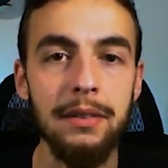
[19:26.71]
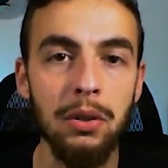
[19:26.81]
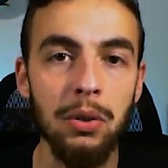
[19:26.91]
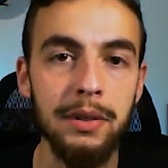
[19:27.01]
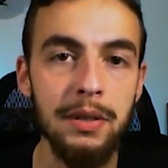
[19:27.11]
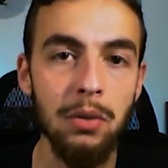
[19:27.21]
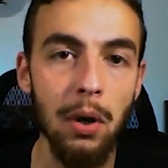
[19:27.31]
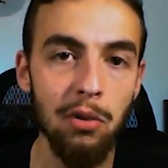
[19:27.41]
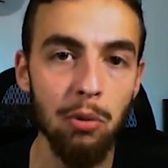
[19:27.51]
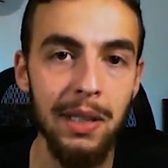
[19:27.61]
So it is
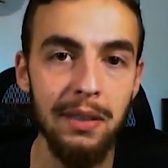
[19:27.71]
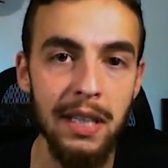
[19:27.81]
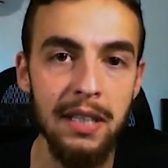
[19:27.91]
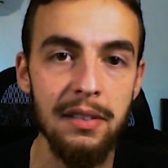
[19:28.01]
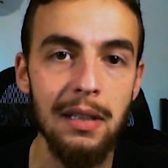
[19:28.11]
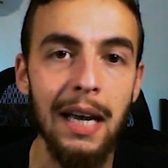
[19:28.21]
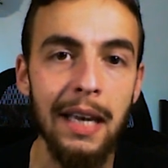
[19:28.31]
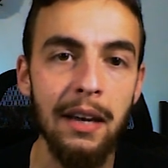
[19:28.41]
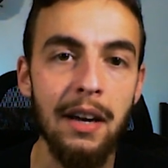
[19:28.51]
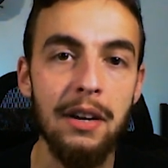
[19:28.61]
going to be things
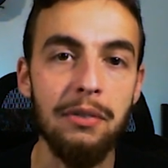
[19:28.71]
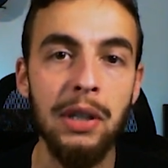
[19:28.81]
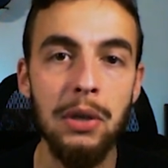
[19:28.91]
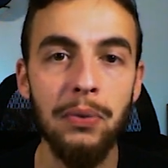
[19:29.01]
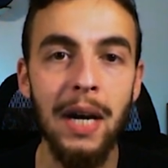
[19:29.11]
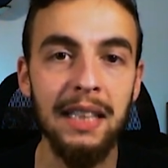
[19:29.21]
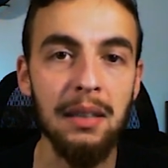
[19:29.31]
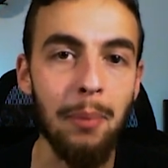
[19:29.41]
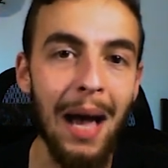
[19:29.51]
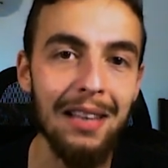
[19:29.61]
like verifying
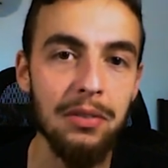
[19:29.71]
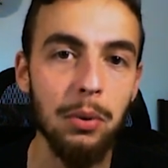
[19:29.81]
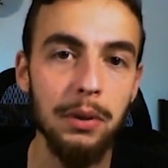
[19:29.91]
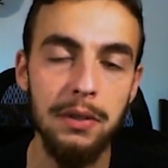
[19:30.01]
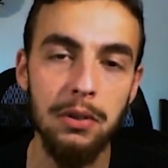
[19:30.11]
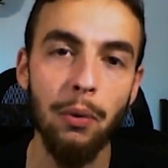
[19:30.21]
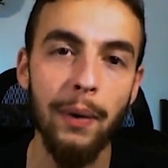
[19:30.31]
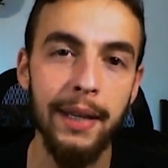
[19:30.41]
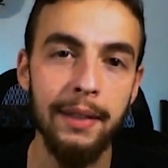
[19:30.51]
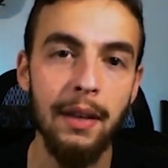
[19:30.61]
the password is
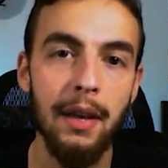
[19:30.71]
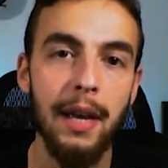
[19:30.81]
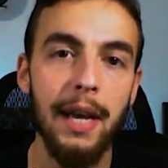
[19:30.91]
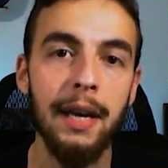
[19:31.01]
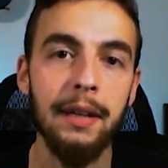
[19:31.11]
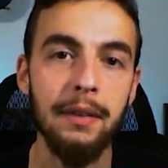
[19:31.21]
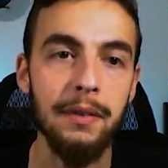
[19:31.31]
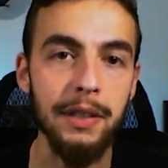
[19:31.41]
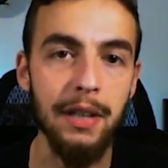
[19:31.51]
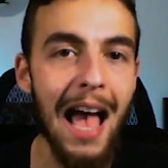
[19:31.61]
correct
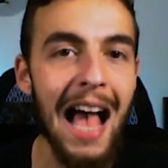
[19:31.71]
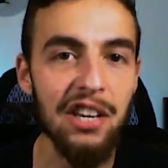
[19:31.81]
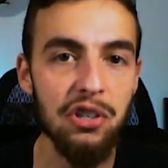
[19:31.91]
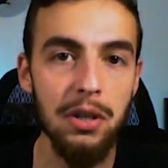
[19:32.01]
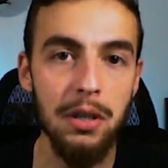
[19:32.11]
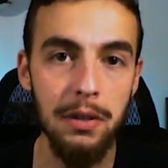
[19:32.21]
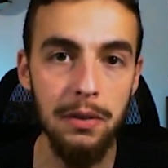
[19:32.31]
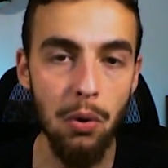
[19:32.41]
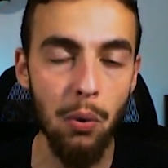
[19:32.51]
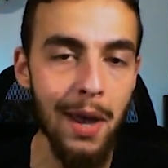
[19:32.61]
and the hash
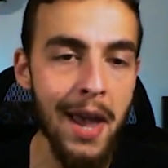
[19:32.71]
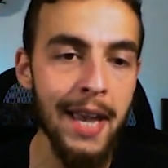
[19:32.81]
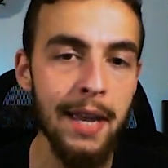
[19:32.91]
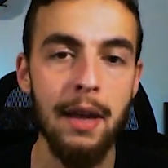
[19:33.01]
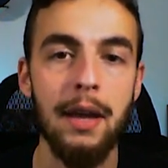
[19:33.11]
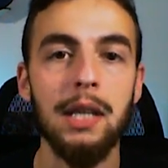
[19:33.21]
is okay,